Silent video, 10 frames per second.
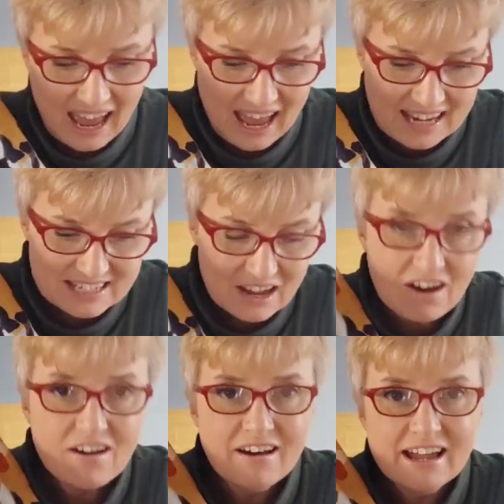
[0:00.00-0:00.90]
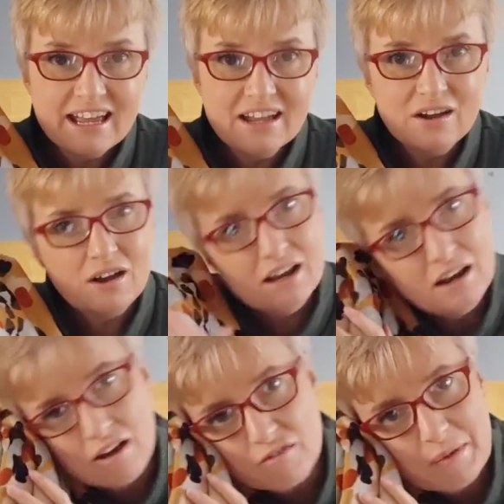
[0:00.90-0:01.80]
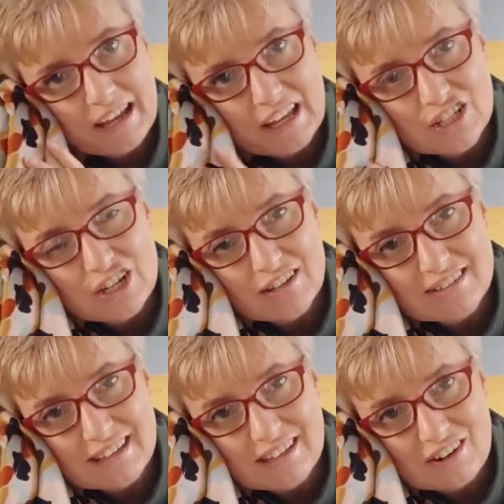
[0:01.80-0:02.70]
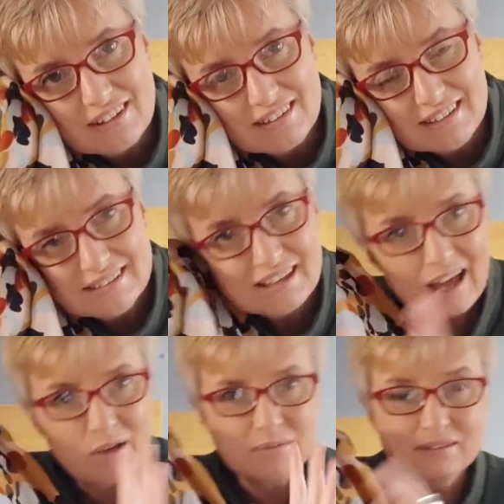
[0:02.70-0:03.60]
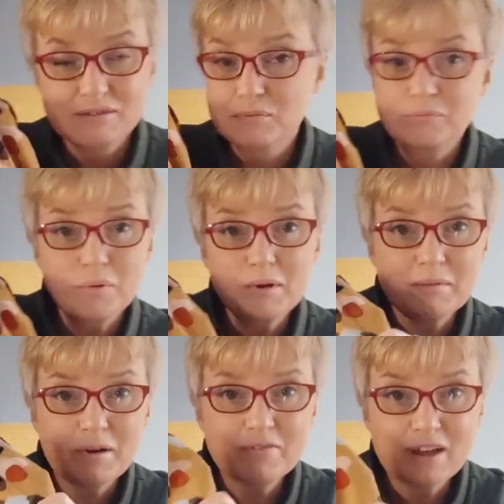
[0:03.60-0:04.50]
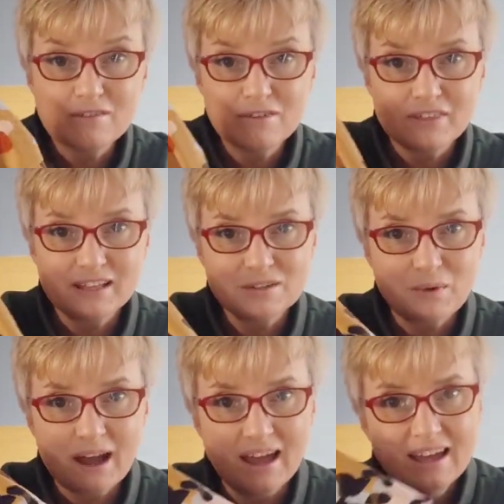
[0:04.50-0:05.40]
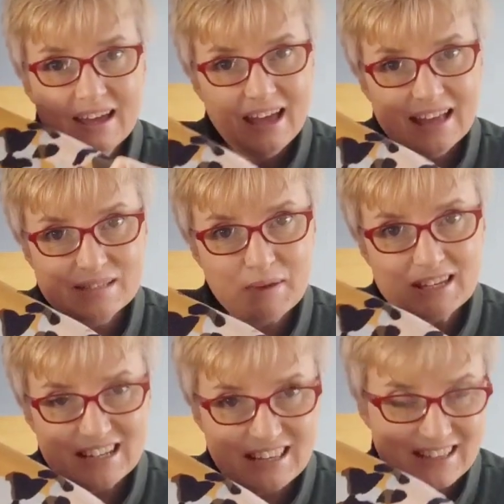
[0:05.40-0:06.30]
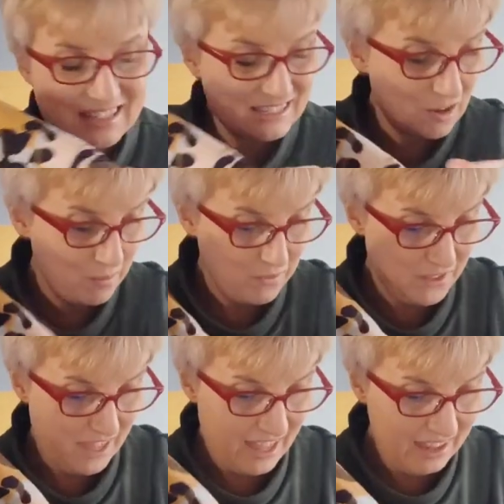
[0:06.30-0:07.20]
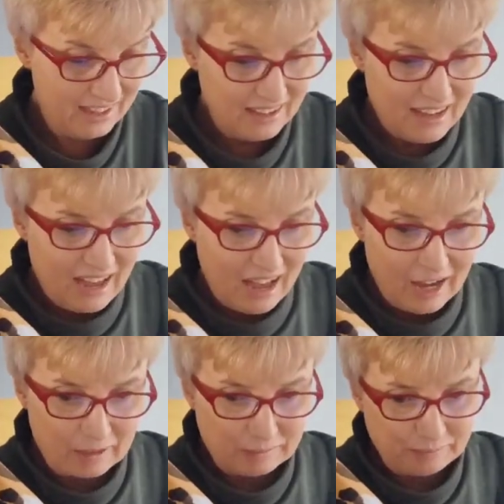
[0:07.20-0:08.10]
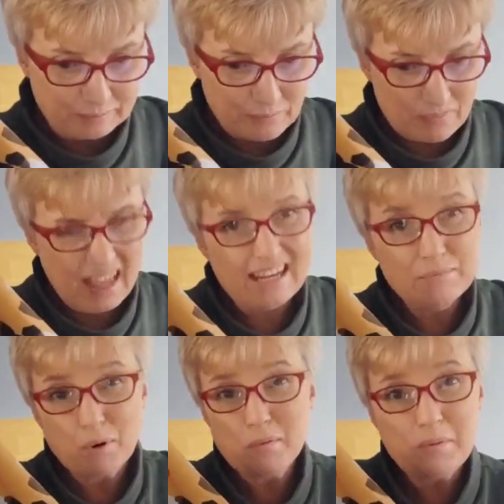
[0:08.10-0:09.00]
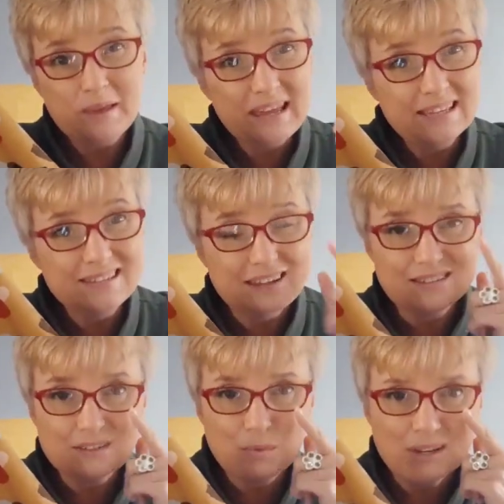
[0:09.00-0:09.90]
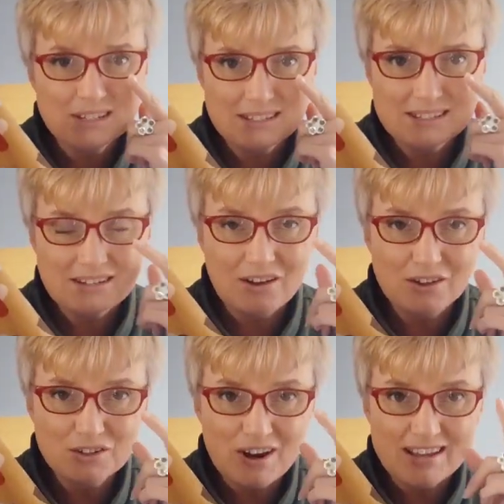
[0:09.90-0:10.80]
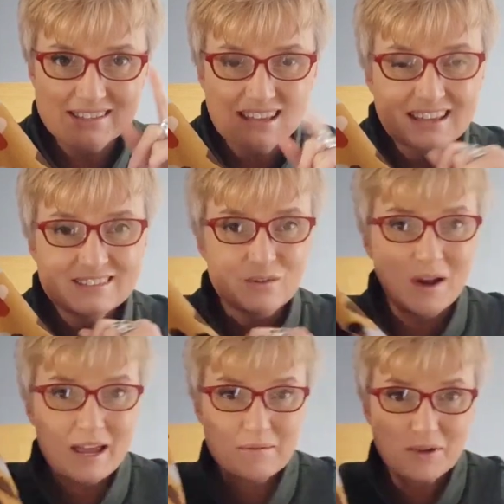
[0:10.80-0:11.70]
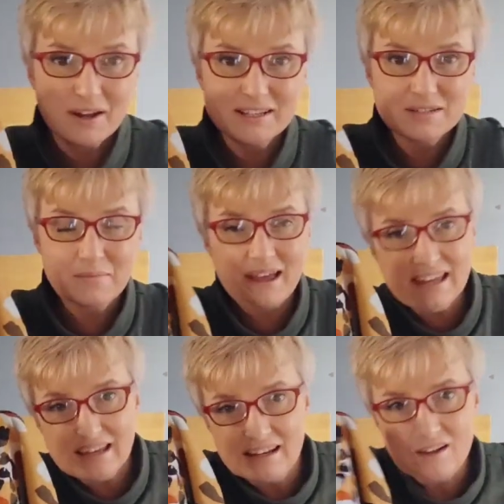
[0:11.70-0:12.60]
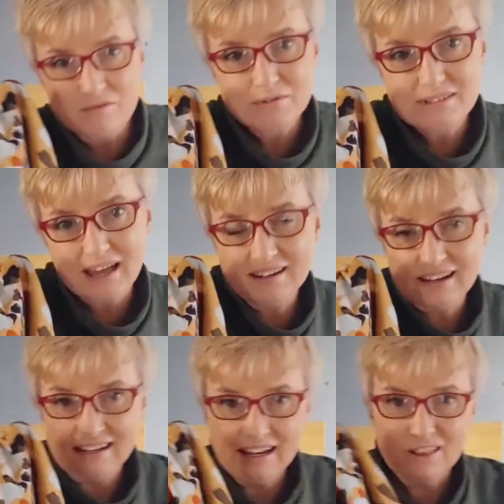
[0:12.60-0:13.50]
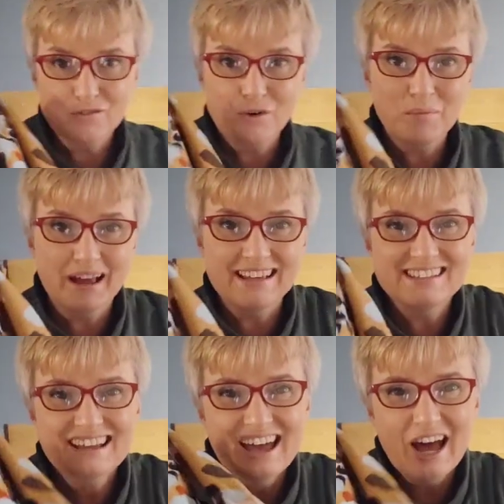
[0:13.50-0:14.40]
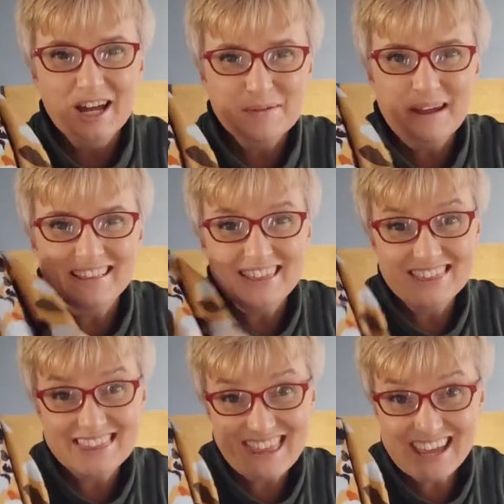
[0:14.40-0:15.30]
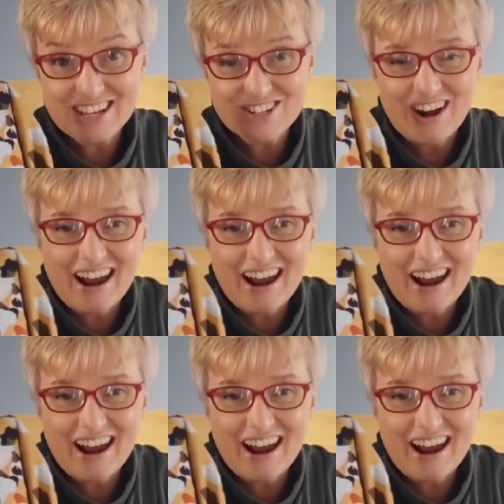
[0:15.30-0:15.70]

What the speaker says: And I love making jersey dresses. It's probably my favourite thing to wear, especially at this time of year. And it probably is just a winter style dress. So I am going to make, and I've sat neatly at the wrong place, I'm going to make the Thea